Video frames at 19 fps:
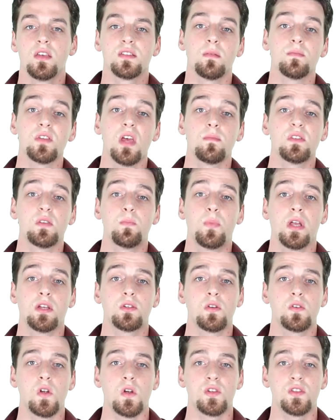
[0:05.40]
Sometimes in
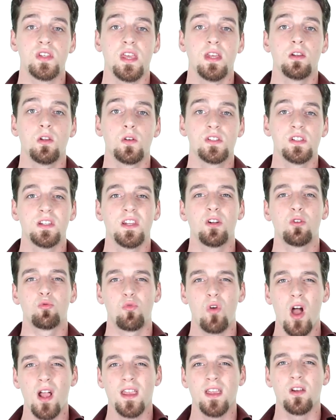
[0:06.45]
pictures our skin looks a little
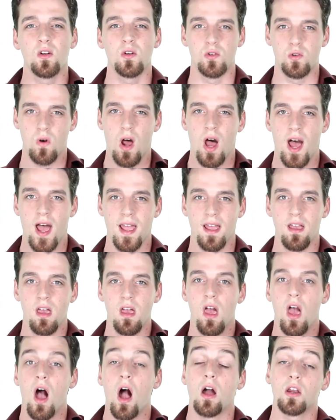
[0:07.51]
rugged or dry.
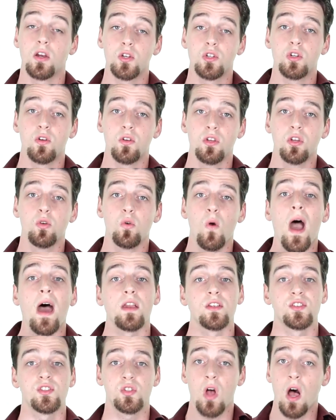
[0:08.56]
I'm going to show you how
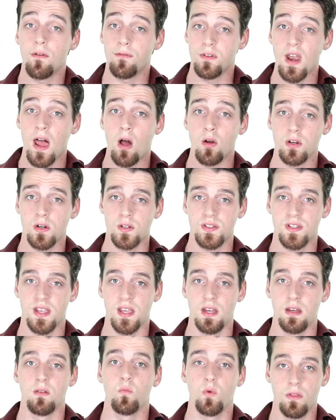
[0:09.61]
to soften out your
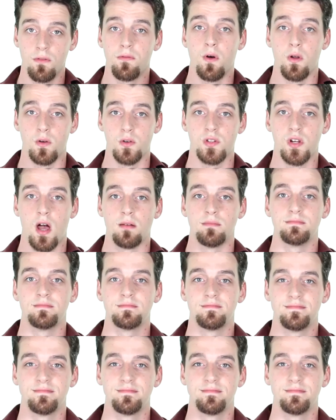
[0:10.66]
skin with Photoshop.